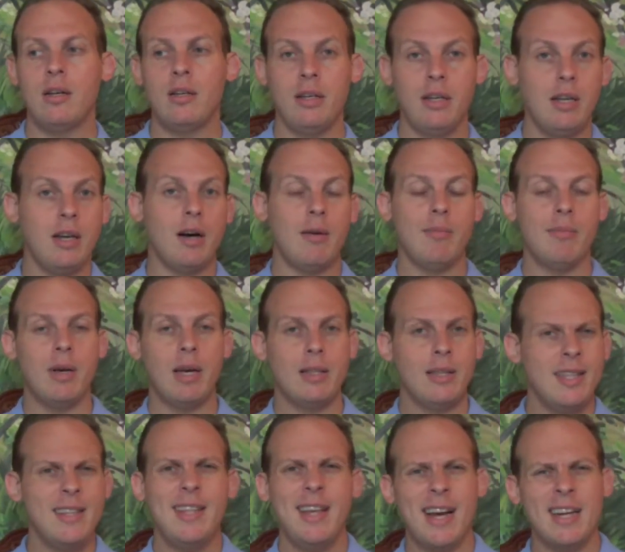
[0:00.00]
income,
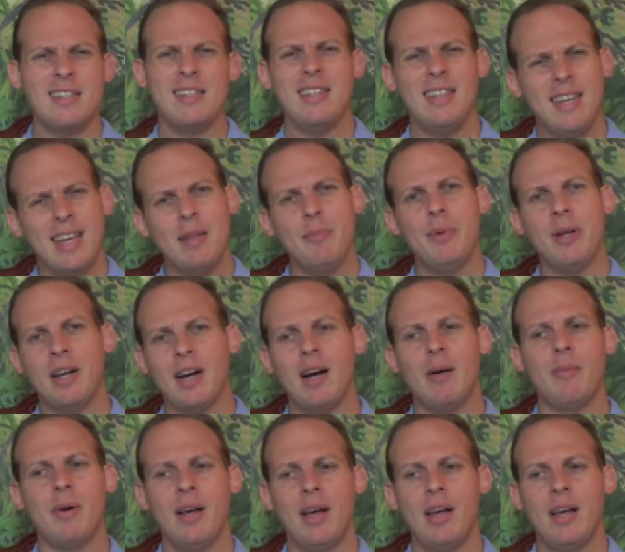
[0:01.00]
and they actually can
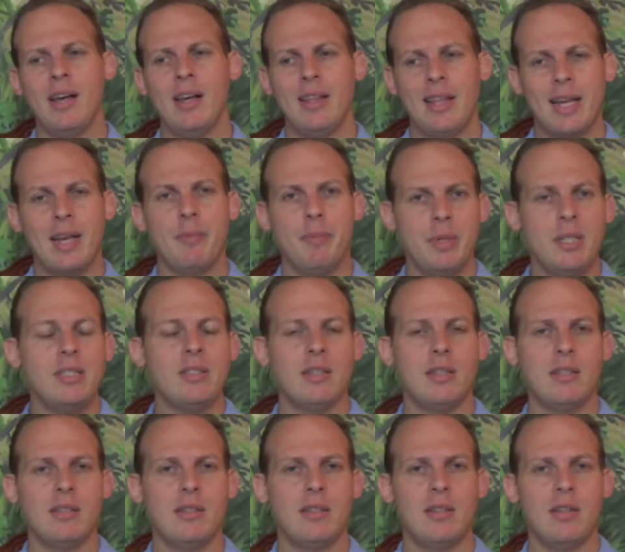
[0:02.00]
become like a
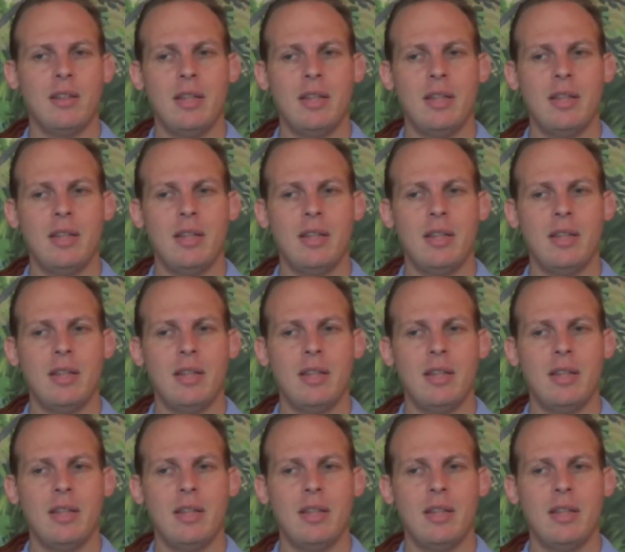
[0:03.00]
business.